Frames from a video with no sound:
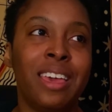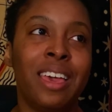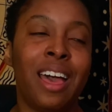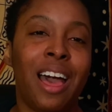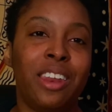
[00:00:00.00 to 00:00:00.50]

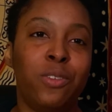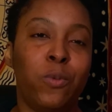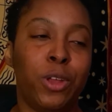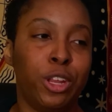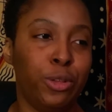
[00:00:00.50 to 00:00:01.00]
I didn't
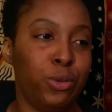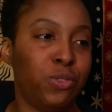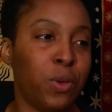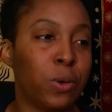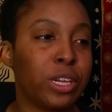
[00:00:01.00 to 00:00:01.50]
want to lose
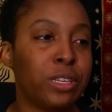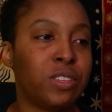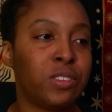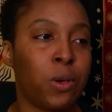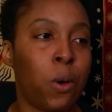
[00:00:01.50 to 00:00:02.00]
focus.
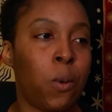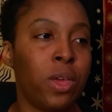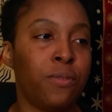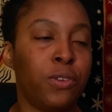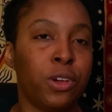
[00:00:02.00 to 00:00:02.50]
So
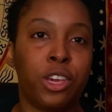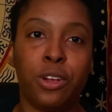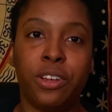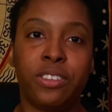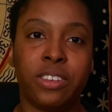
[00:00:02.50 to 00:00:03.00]
if you're
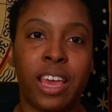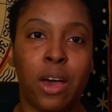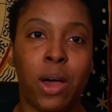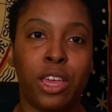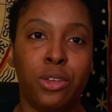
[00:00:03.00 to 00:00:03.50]
curious on how
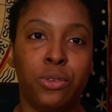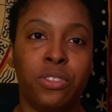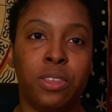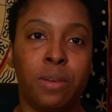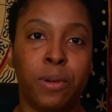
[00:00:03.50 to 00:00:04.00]
I use
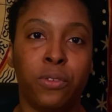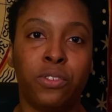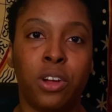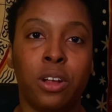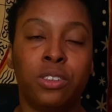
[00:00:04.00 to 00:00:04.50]
the birth
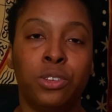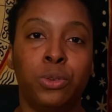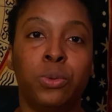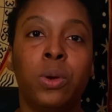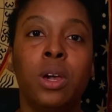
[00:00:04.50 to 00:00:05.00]
chart
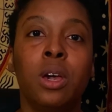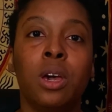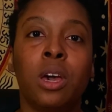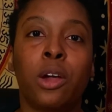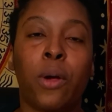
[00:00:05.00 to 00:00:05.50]
to
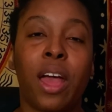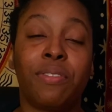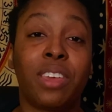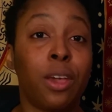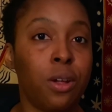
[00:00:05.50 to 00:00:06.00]

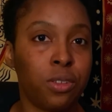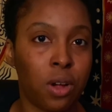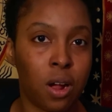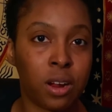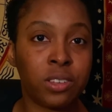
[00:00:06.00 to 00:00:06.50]
craft character
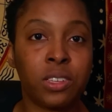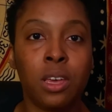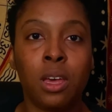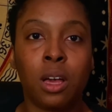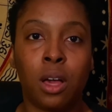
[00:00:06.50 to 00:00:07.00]
arcs,
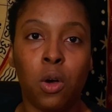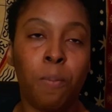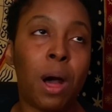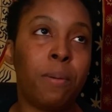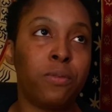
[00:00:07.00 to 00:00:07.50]
go
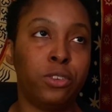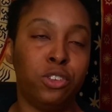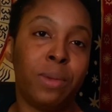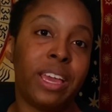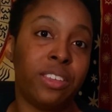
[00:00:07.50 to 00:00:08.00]
pop over to
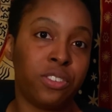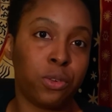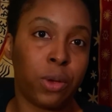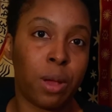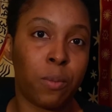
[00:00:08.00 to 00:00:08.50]
my
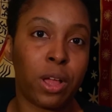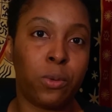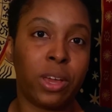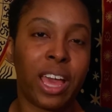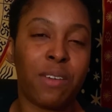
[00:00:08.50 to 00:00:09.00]
Instagram right
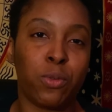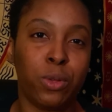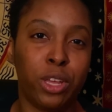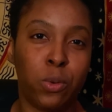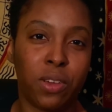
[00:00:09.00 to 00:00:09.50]
quick. I have a
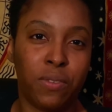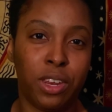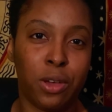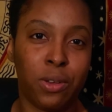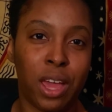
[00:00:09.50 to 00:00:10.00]
really quick
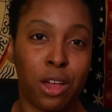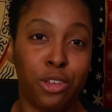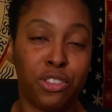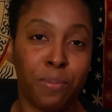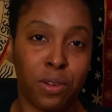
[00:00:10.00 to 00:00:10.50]
video on how I
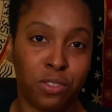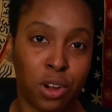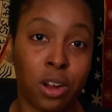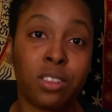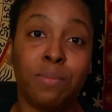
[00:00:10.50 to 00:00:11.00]
use the birth
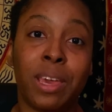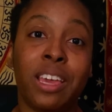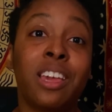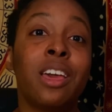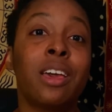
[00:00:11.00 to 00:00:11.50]
chart to
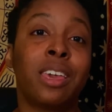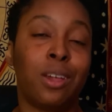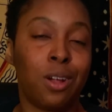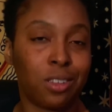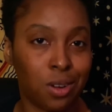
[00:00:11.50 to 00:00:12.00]
make
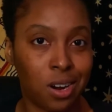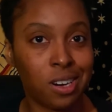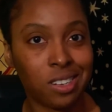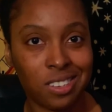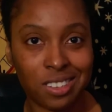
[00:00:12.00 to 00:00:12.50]
character
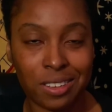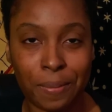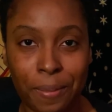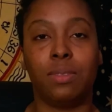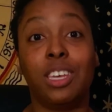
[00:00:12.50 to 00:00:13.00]
arcs.
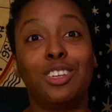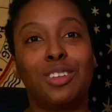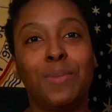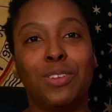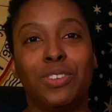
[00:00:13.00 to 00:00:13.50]
Thank you so
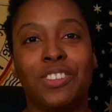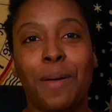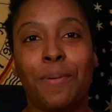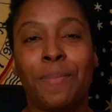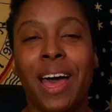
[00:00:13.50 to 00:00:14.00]
much for
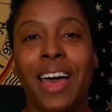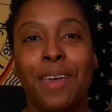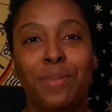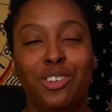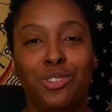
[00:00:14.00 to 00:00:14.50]
stopping by.
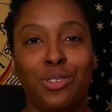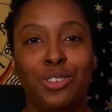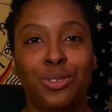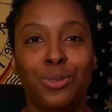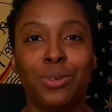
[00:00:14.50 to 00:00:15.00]
Be sure
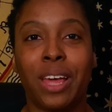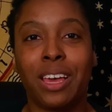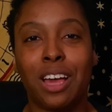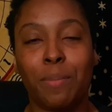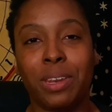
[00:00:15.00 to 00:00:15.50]
to like,
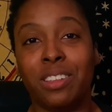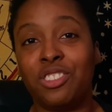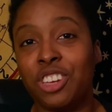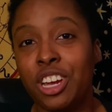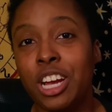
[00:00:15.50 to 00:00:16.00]
comment, and
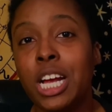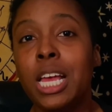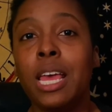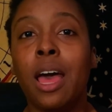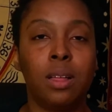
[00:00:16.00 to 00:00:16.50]
share.
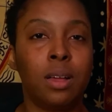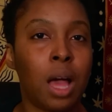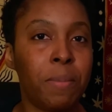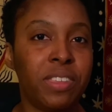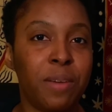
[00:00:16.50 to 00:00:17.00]

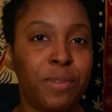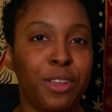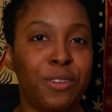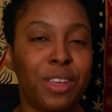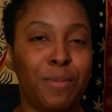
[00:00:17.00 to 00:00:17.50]
Comment down below
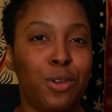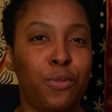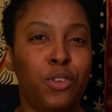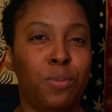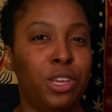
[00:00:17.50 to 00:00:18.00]
and let me know if
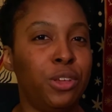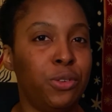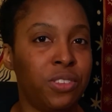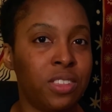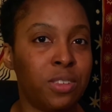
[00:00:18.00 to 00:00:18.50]
you'll be
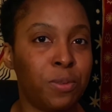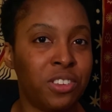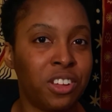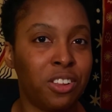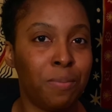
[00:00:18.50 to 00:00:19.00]
using this
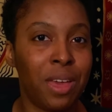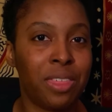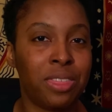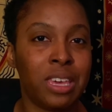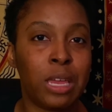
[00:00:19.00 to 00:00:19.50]
particular
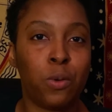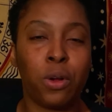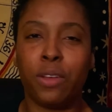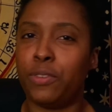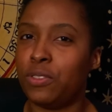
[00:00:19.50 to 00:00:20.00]
method or
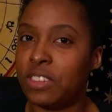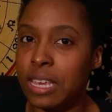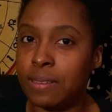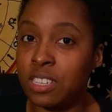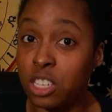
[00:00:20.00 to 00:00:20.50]
if you've
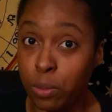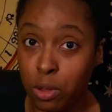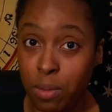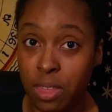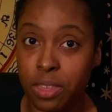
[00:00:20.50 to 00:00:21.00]
seen similar
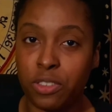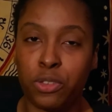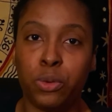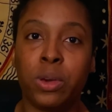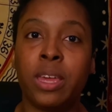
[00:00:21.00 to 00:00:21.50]
methods
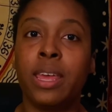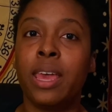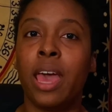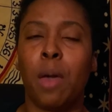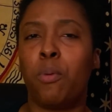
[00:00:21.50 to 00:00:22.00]
to it,
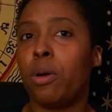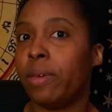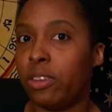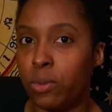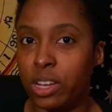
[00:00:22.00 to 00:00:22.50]
and point me in
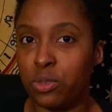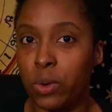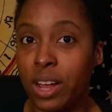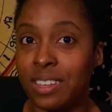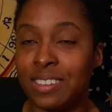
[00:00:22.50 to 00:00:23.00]
a direction where
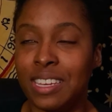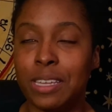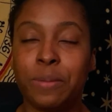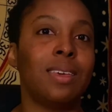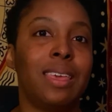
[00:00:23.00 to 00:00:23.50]
I can see
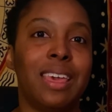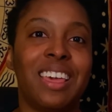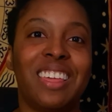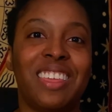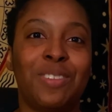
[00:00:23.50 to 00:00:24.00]
them.
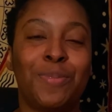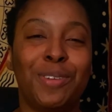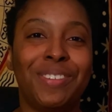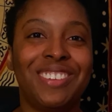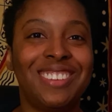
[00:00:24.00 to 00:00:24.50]
Yeah, that's pretty
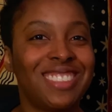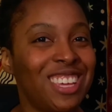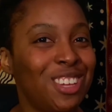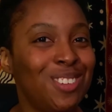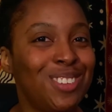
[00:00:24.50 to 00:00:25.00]
much it. Thank
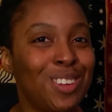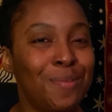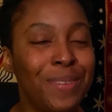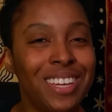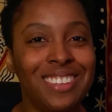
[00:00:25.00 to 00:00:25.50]
you so
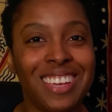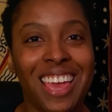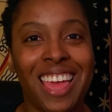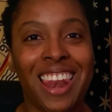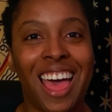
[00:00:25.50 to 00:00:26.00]
much,
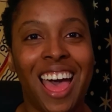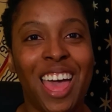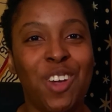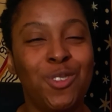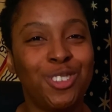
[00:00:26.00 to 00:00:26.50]
and
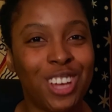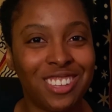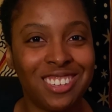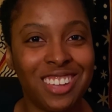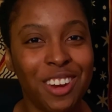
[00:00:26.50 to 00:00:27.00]
I will talk
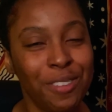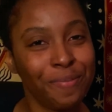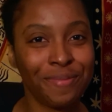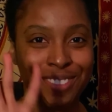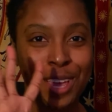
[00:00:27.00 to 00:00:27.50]
to you later.
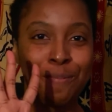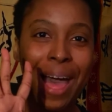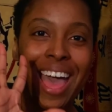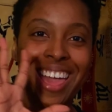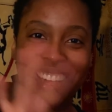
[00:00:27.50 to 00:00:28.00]
Bye.